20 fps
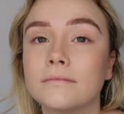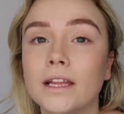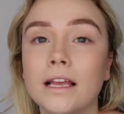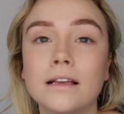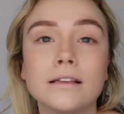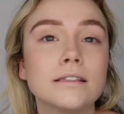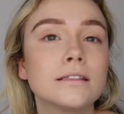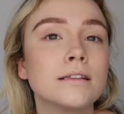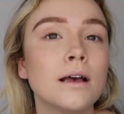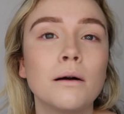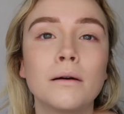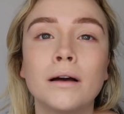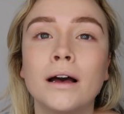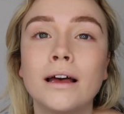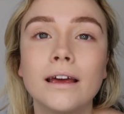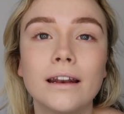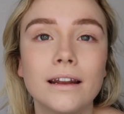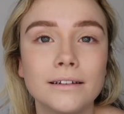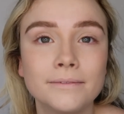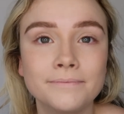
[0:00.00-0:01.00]
So
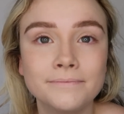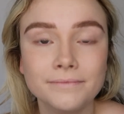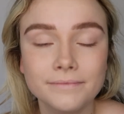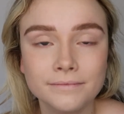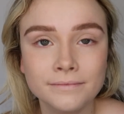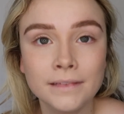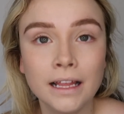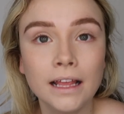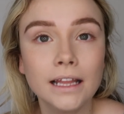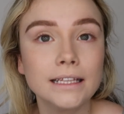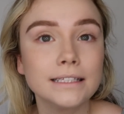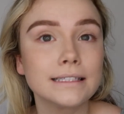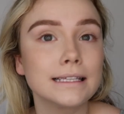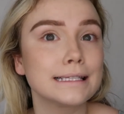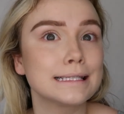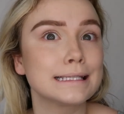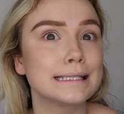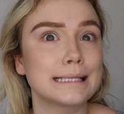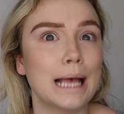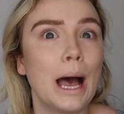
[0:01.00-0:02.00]
good. This
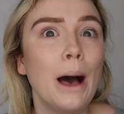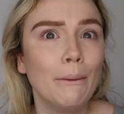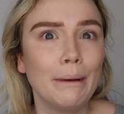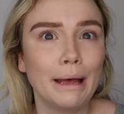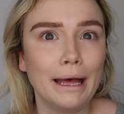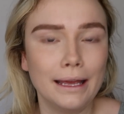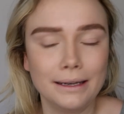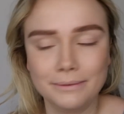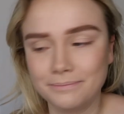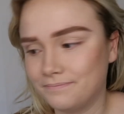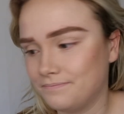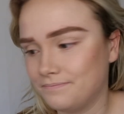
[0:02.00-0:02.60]
is so good.